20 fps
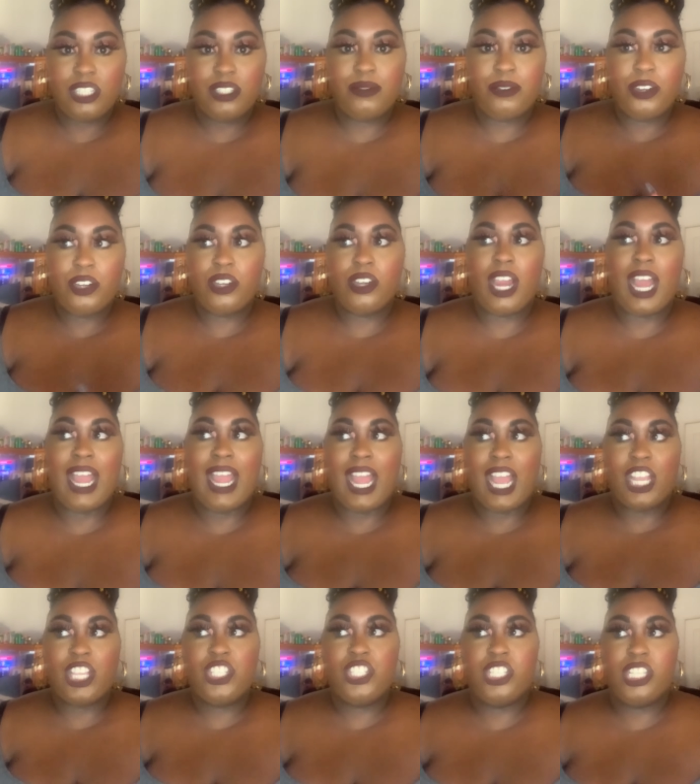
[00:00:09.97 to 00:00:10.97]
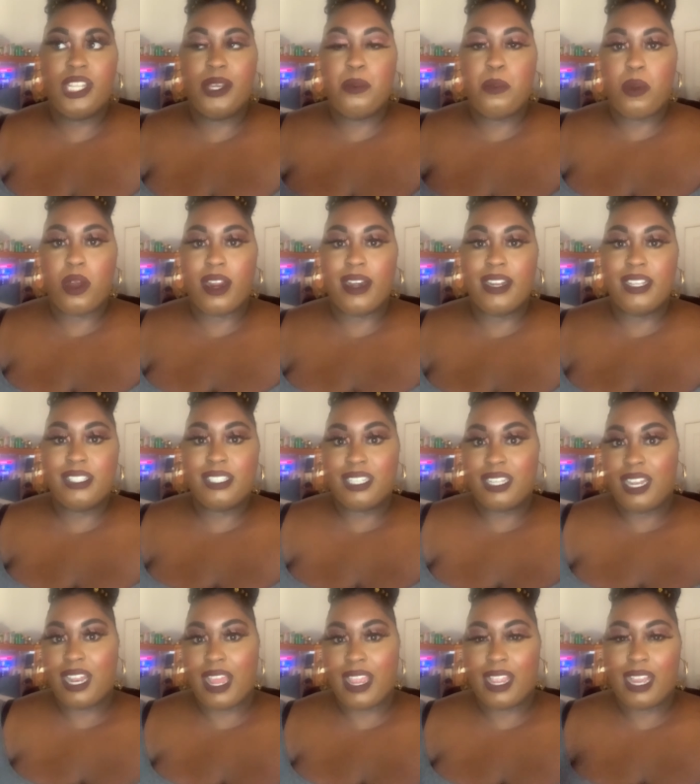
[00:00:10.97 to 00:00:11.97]
video, I actually wanted to
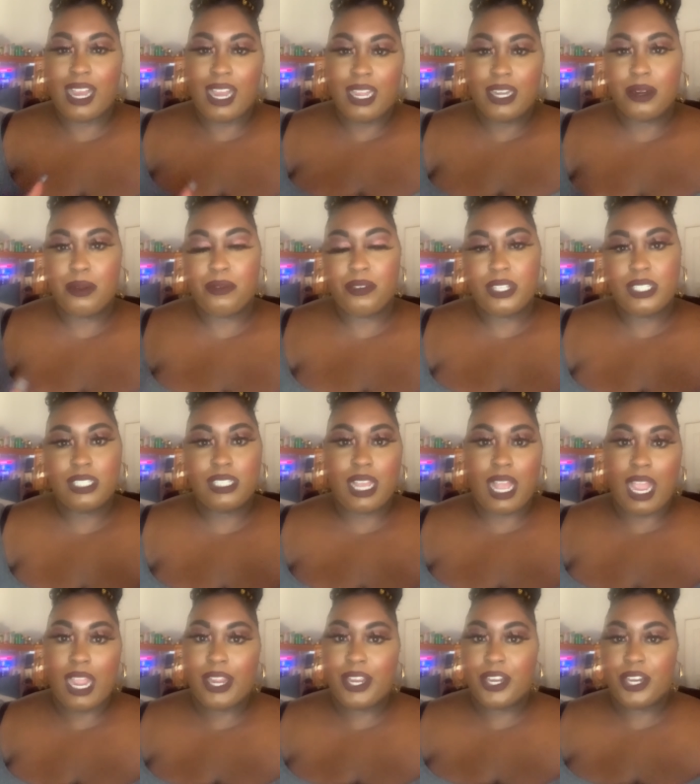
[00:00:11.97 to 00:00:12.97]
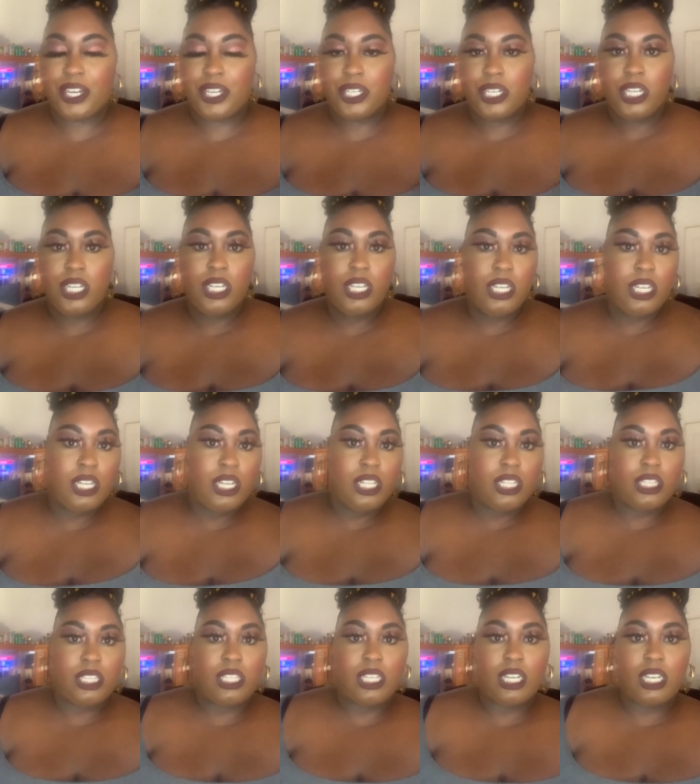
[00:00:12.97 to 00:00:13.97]
like kind of retire
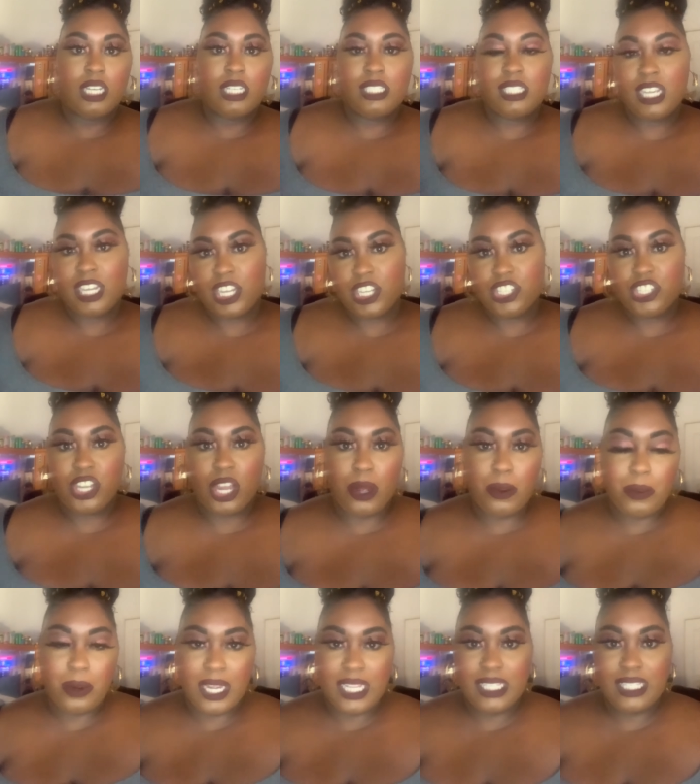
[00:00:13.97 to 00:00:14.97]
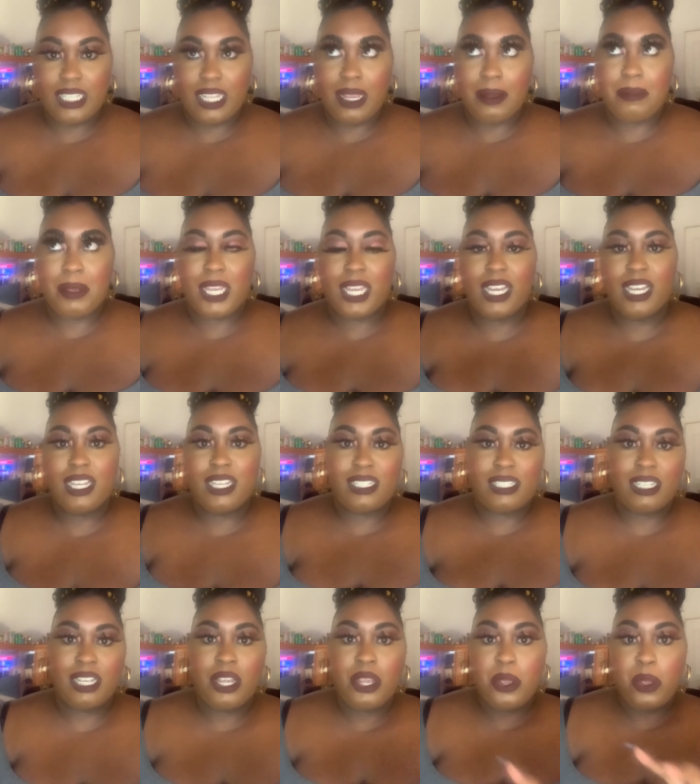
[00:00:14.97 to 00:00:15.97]
the Take a Shot Wednesday because
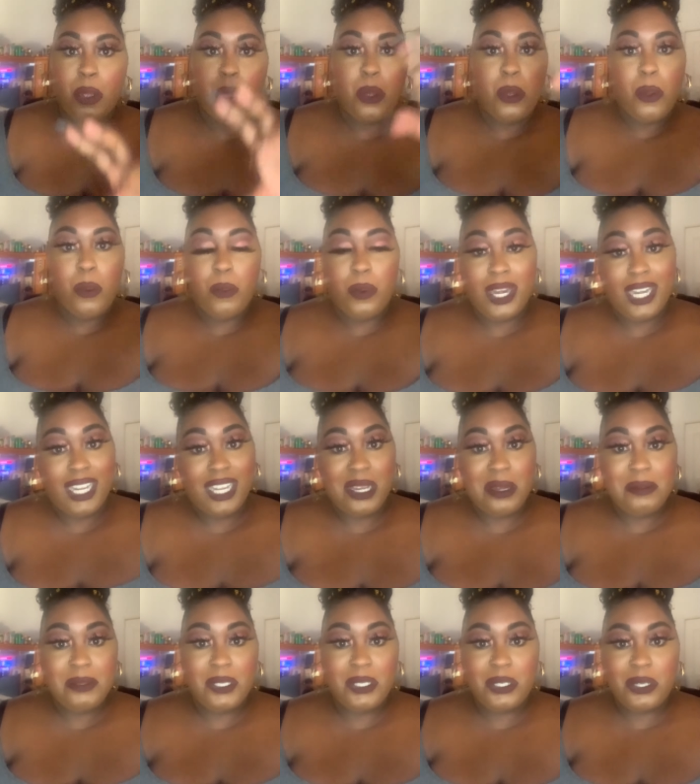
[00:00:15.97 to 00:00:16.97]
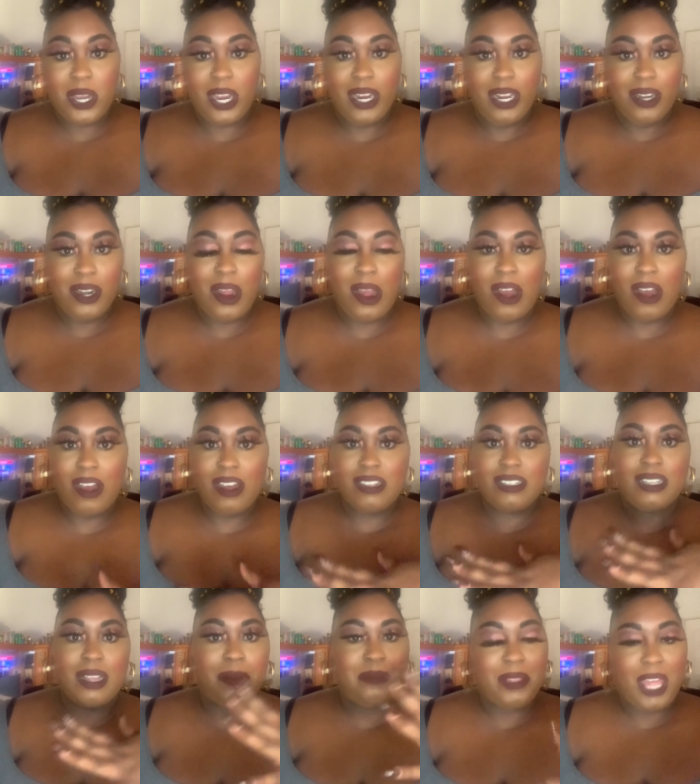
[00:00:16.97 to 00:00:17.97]
when it comes to try on hauls,
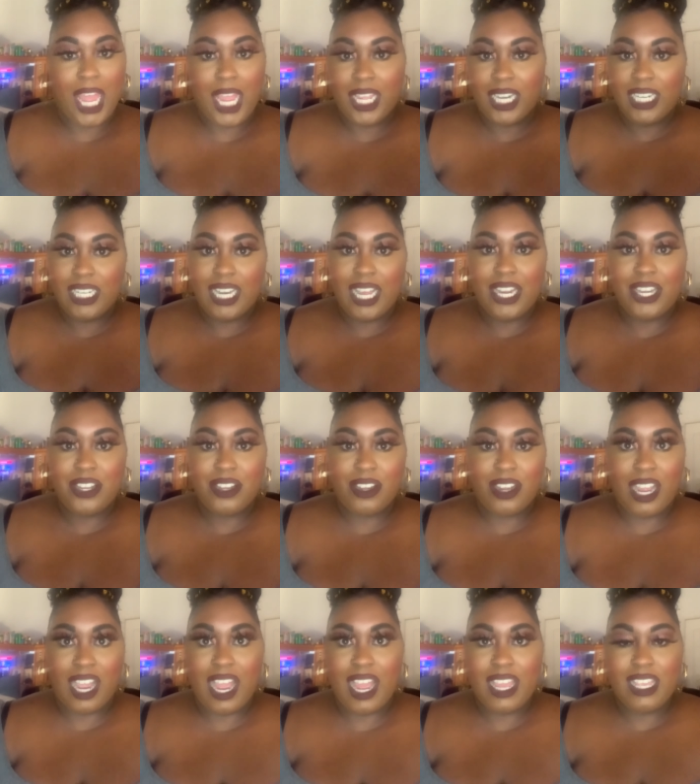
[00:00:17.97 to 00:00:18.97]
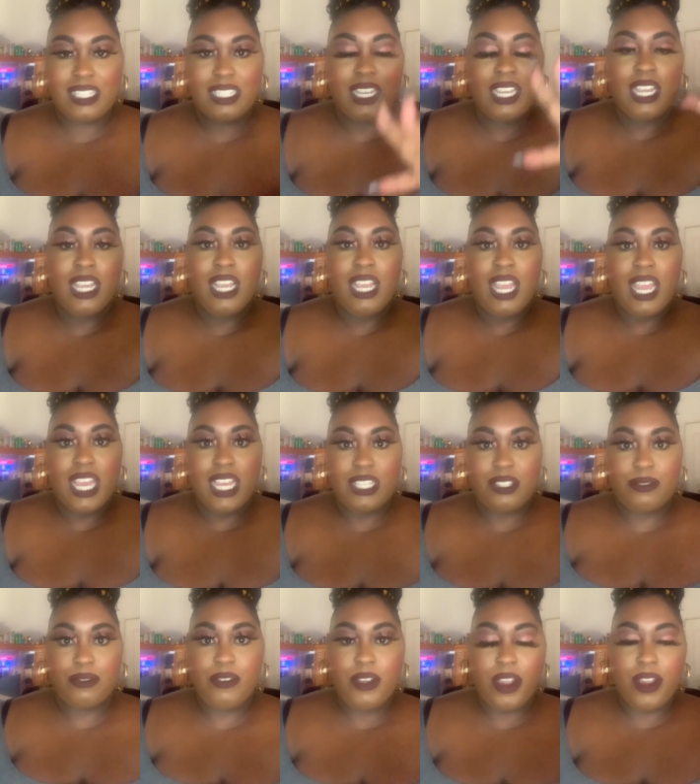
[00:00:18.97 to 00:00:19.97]
I'm not gonna lie to you guys, it's
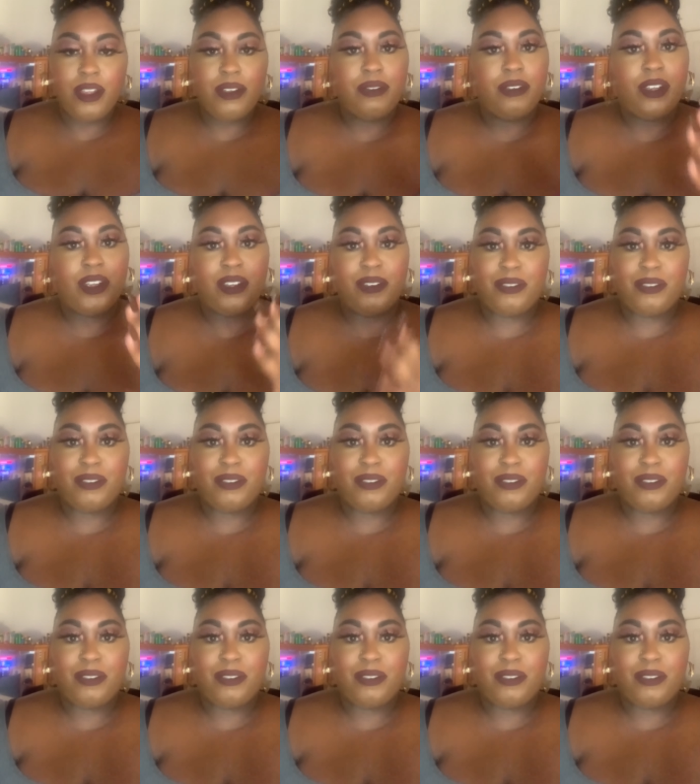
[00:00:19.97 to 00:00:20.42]
very, very,